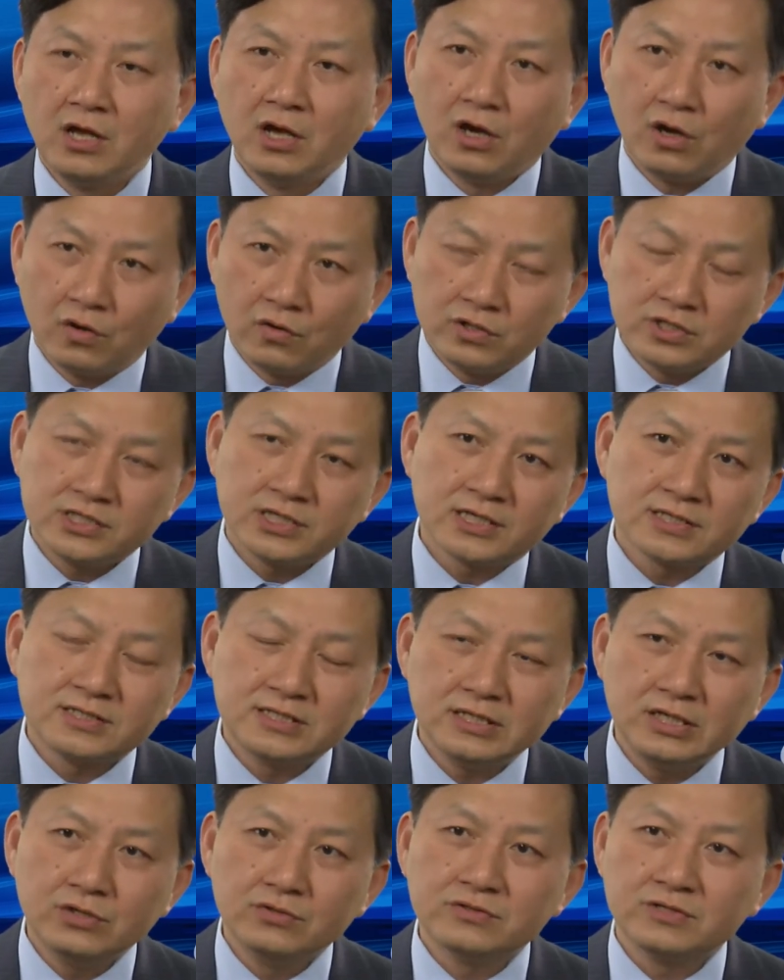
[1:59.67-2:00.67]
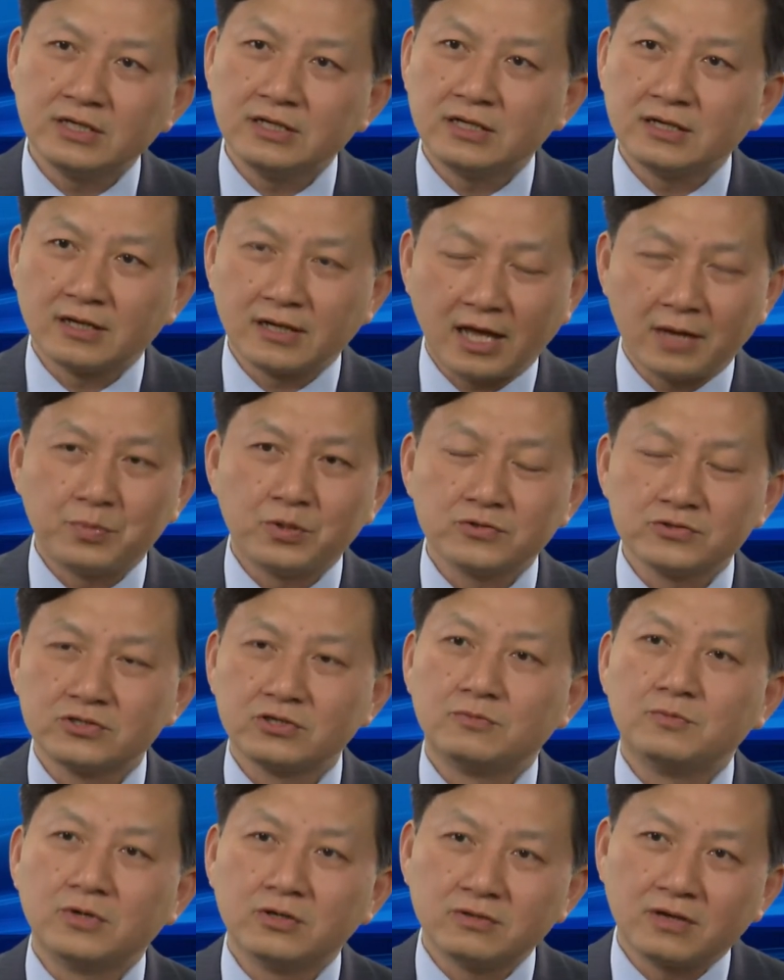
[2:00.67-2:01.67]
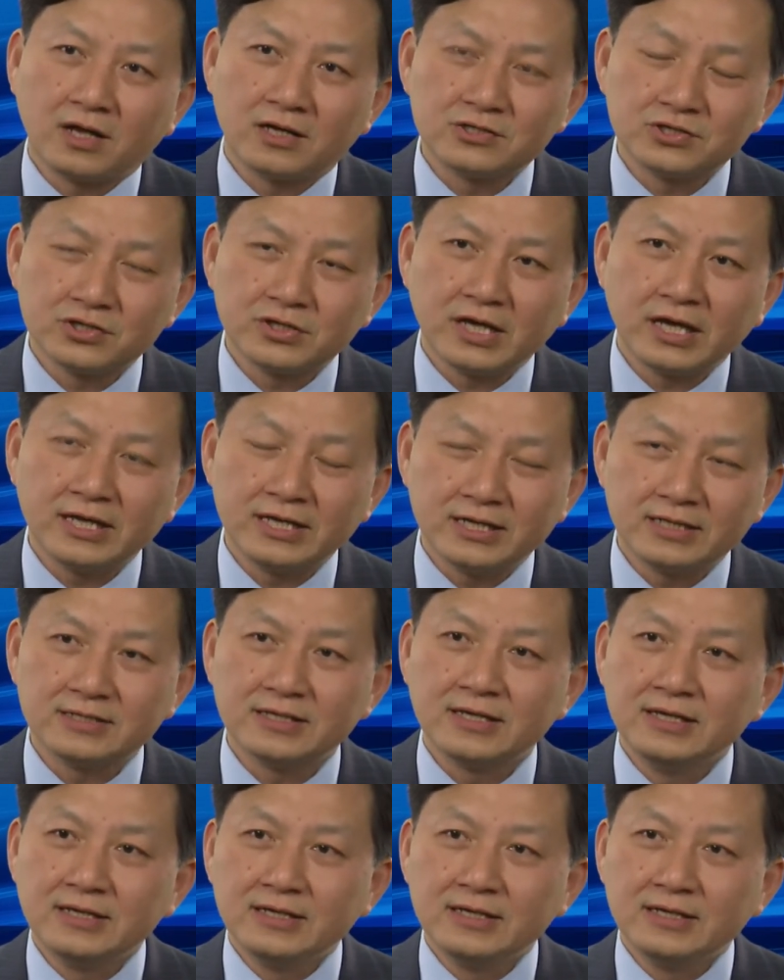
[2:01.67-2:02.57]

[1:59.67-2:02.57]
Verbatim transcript: or just using a liposomal conjugated,